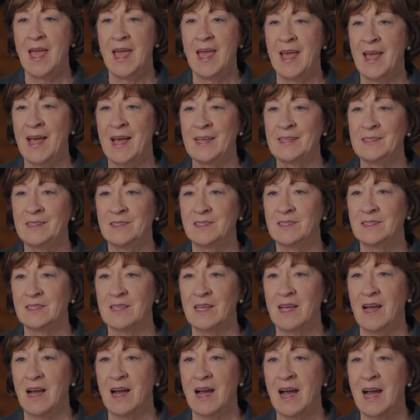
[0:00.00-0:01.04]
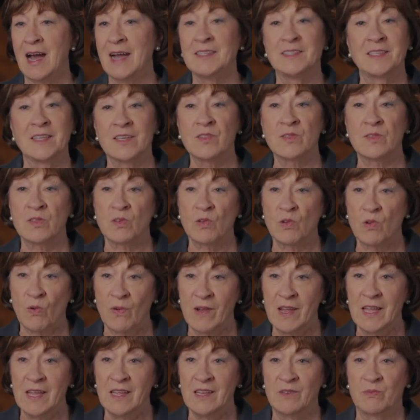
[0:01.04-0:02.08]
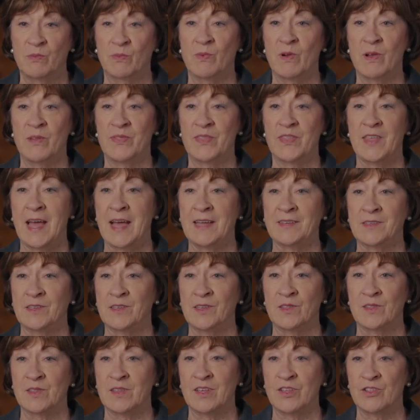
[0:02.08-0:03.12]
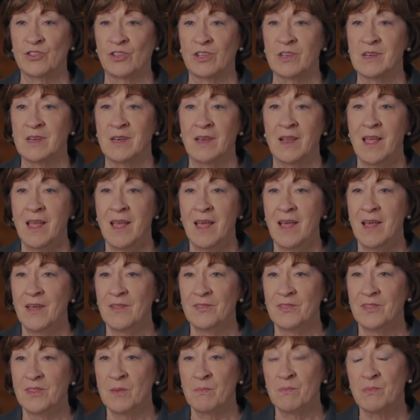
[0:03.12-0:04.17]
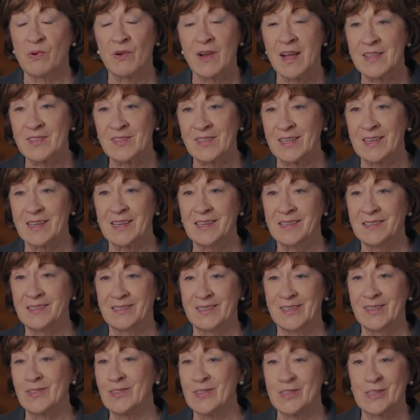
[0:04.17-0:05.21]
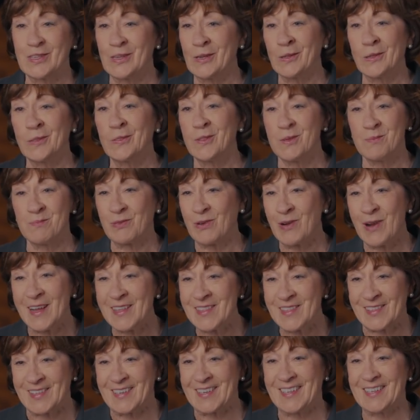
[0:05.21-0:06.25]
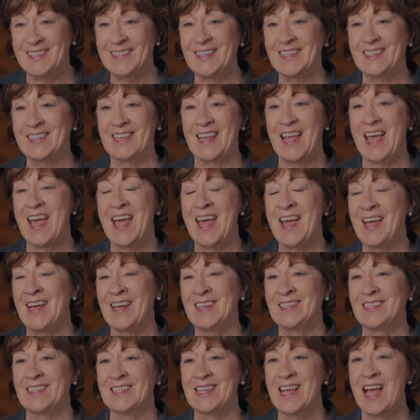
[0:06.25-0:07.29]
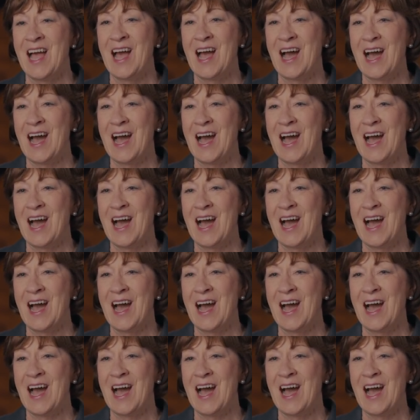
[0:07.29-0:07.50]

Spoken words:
And I disagreed with that decision. The president is still the president, and